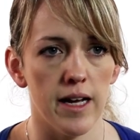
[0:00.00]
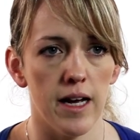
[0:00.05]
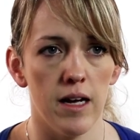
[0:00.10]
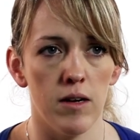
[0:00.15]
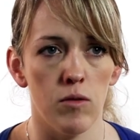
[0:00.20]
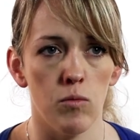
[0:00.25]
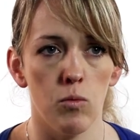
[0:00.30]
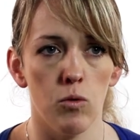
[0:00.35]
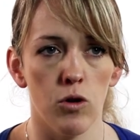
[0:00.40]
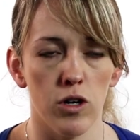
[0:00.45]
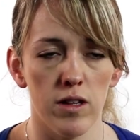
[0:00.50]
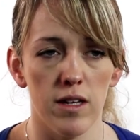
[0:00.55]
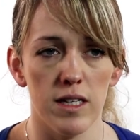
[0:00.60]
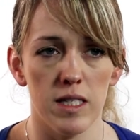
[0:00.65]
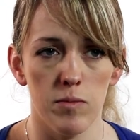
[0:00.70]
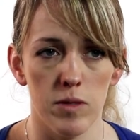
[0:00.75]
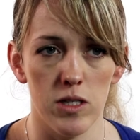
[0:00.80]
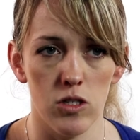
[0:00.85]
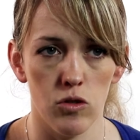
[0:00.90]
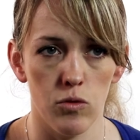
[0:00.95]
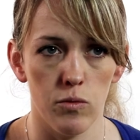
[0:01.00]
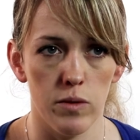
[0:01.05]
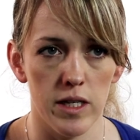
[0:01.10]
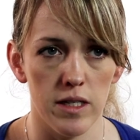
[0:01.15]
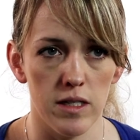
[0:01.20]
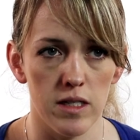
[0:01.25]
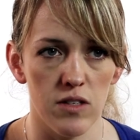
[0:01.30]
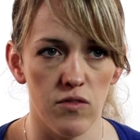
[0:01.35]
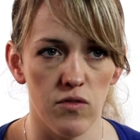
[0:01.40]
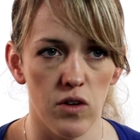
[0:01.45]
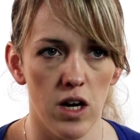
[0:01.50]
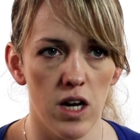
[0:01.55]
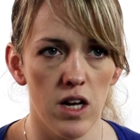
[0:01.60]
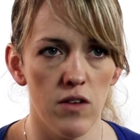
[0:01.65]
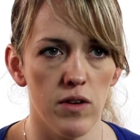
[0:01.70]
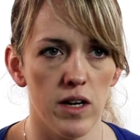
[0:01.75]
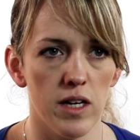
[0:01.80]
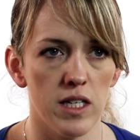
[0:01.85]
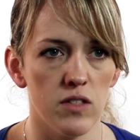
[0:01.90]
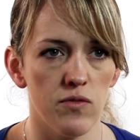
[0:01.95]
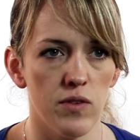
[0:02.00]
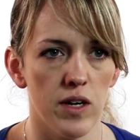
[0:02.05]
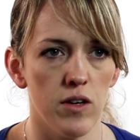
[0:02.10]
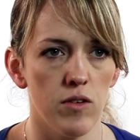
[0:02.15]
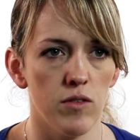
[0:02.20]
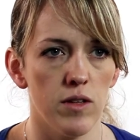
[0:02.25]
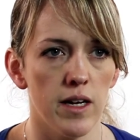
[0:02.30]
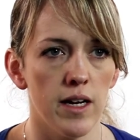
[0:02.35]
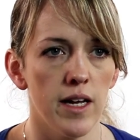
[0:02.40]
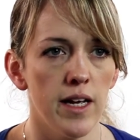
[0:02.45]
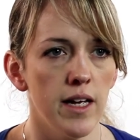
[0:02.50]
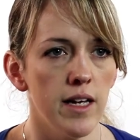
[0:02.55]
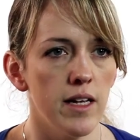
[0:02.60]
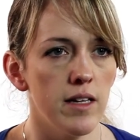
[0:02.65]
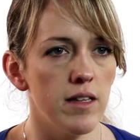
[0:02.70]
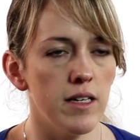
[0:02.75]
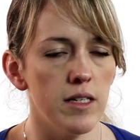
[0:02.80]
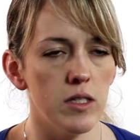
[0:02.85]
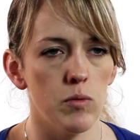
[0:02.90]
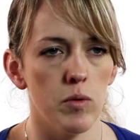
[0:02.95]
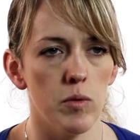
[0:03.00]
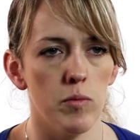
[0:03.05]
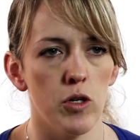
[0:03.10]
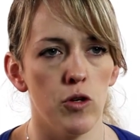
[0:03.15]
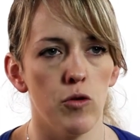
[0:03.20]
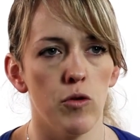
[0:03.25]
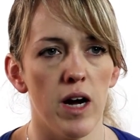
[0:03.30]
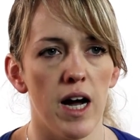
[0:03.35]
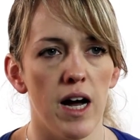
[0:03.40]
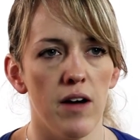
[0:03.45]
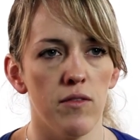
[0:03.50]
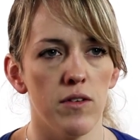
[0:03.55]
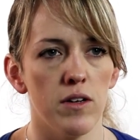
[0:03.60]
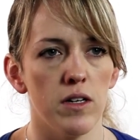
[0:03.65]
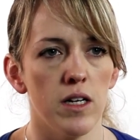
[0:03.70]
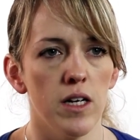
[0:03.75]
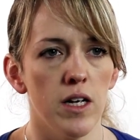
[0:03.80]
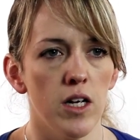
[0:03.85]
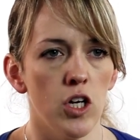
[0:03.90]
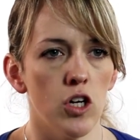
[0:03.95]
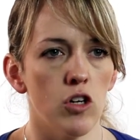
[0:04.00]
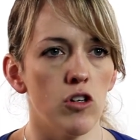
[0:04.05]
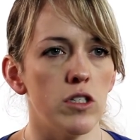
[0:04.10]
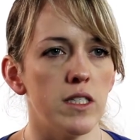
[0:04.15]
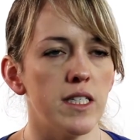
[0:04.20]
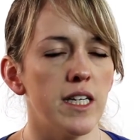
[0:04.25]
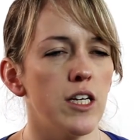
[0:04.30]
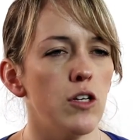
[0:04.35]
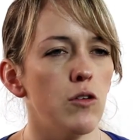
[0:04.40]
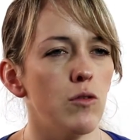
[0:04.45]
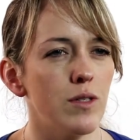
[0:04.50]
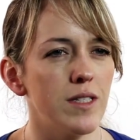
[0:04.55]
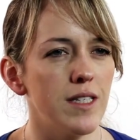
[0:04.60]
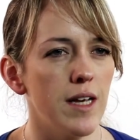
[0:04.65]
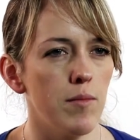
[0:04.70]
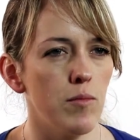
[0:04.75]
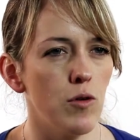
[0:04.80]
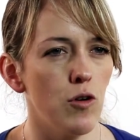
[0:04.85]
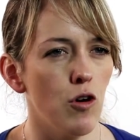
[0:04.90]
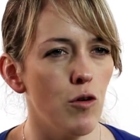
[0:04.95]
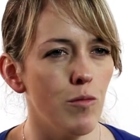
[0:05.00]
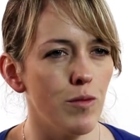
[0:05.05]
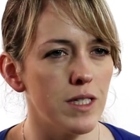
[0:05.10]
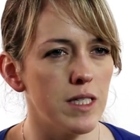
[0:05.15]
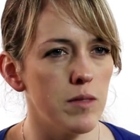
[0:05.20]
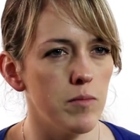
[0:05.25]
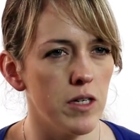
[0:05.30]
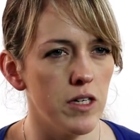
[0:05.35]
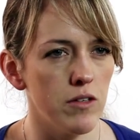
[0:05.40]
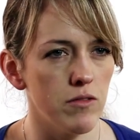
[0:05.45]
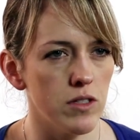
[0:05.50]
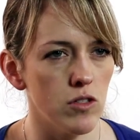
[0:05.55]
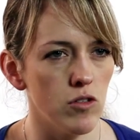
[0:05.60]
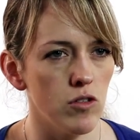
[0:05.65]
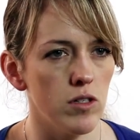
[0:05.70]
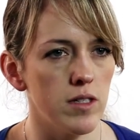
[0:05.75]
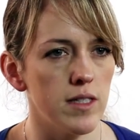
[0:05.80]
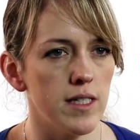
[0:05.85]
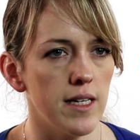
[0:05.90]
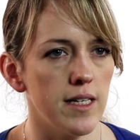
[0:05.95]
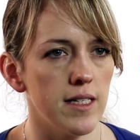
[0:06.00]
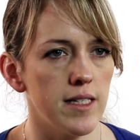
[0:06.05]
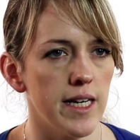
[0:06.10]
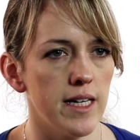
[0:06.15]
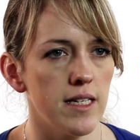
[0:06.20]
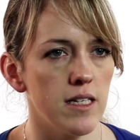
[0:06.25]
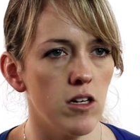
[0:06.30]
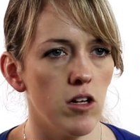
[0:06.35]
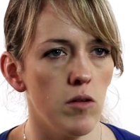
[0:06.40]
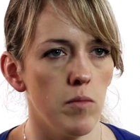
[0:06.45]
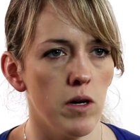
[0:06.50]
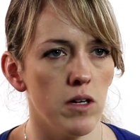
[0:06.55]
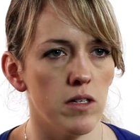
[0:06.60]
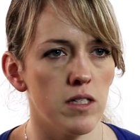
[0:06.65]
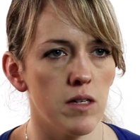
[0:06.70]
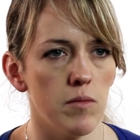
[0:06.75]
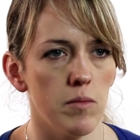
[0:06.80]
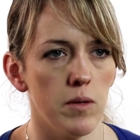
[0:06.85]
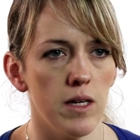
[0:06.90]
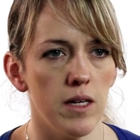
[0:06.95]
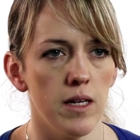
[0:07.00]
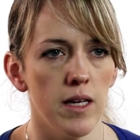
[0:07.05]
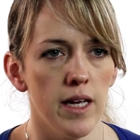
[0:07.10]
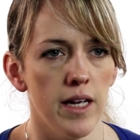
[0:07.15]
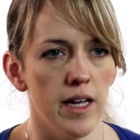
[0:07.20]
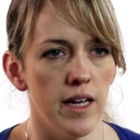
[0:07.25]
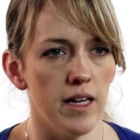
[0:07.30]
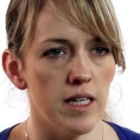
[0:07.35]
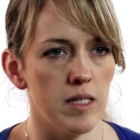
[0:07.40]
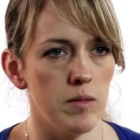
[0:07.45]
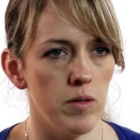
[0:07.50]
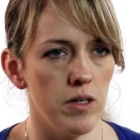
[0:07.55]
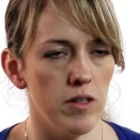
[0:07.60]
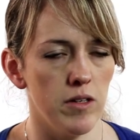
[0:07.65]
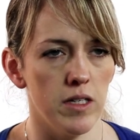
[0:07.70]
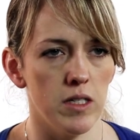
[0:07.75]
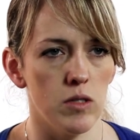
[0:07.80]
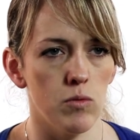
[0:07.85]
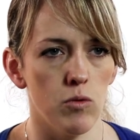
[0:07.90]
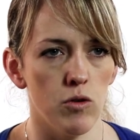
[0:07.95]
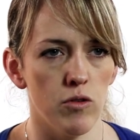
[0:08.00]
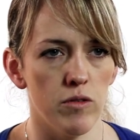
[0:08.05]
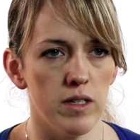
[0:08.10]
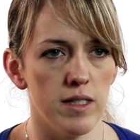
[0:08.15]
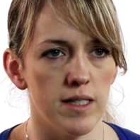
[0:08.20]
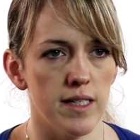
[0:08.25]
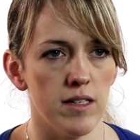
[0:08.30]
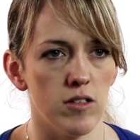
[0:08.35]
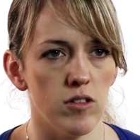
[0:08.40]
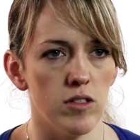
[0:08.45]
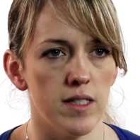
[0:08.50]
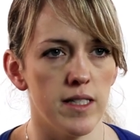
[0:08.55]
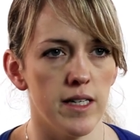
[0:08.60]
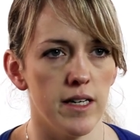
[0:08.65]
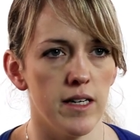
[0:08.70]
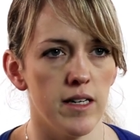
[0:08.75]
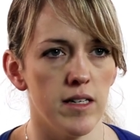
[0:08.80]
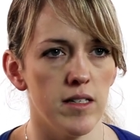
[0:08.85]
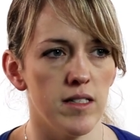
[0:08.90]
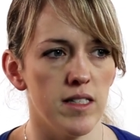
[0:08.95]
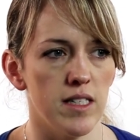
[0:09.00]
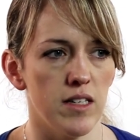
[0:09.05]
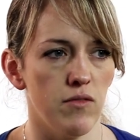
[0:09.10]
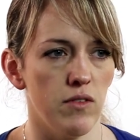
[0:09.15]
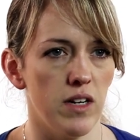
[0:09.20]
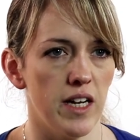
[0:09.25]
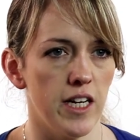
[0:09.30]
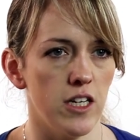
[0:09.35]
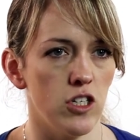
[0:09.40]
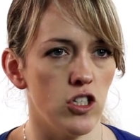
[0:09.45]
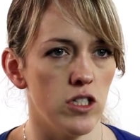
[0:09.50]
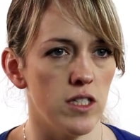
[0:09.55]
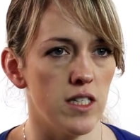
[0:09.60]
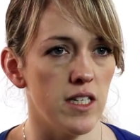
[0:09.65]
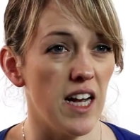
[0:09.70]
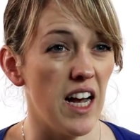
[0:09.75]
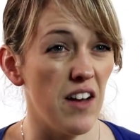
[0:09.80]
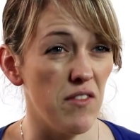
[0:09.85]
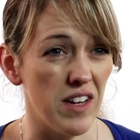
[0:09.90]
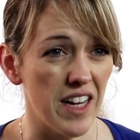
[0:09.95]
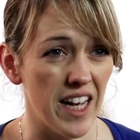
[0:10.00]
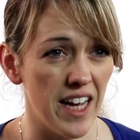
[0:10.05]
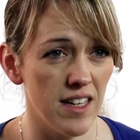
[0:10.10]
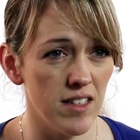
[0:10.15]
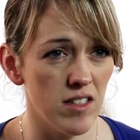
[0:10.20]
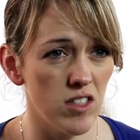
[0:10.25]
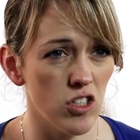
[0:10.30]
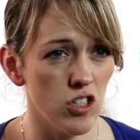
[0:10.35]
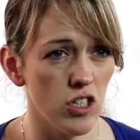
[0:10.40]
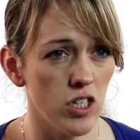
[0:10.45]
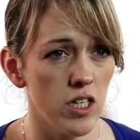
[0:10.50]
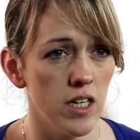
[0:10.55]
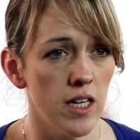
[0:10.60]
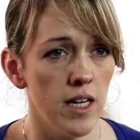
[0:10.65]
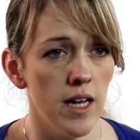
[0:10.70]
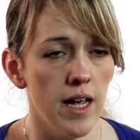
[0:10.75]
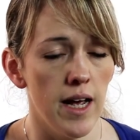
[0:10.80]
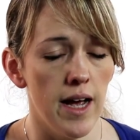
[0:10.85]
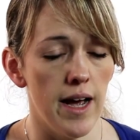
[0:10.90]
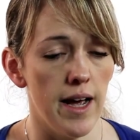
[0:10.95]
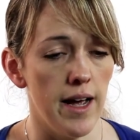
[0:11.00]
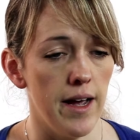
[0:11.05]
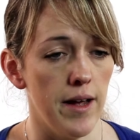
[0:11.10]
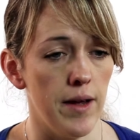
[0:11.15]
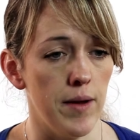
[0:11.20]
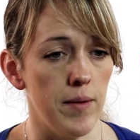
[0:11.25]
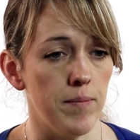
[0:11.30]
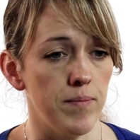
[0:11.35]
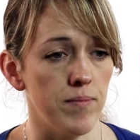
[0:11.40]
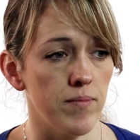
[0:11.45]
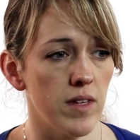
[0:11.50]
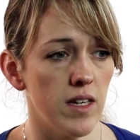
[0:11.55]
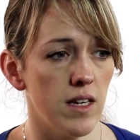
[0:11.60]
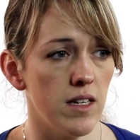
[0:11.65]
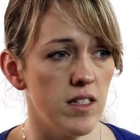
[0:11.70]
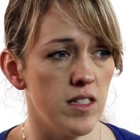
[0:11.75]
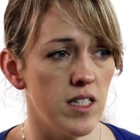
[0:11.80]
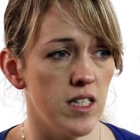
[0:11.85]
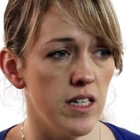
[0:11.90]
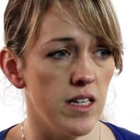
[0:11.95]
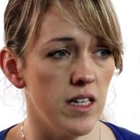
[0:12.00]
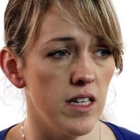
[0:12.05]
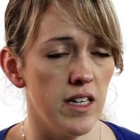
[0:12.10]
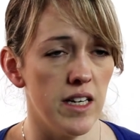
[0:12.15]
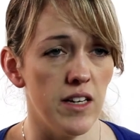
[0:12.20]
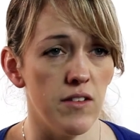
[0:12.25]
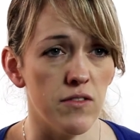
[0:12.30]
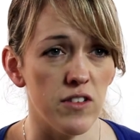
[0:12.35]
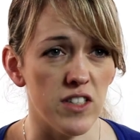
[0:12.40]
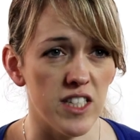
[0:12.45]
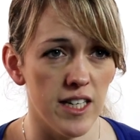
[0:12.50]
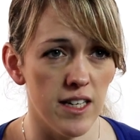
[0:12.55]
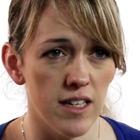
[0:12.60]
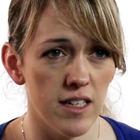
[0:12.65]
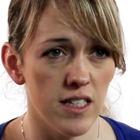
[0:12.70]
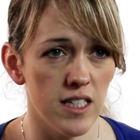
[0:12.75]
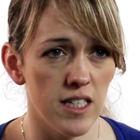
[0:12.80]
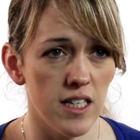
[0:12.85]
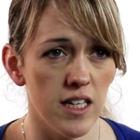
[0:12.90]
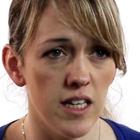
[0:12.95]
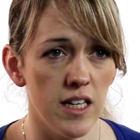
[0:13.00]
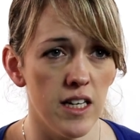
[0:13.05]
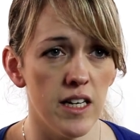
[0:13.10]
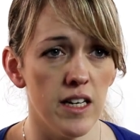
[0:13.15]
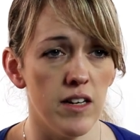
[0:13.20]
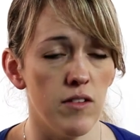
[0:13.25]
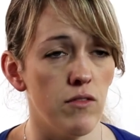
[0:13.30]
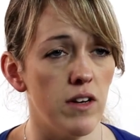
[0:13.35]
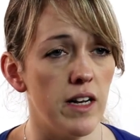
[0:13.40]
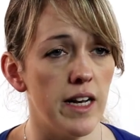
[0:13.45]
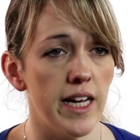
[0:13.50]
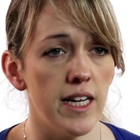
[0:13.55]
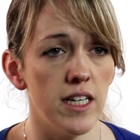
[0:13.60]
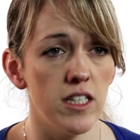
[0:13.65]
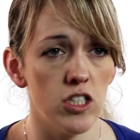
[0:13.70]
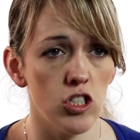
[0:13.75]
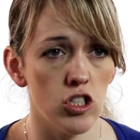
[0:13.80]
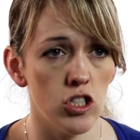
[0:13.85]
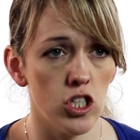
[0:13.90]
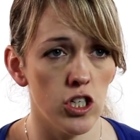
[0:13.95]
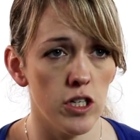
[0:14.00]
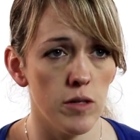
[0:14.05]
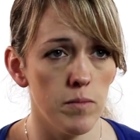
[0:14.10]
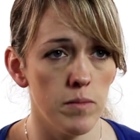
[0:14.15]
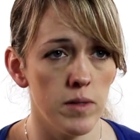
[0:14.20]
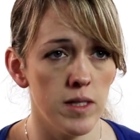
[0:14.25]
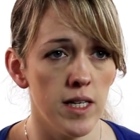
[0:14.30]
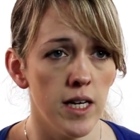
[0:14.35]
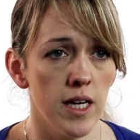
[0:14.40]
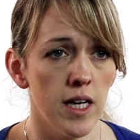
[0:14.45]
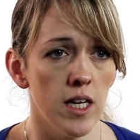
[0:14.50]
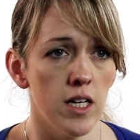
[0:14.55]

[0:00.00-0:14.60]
And work that's done within Survivor has found that these women who are having continuous abnormal smear results and attending colposcopy experience worries and concerns in relation to having cancer, to infertility and relationships.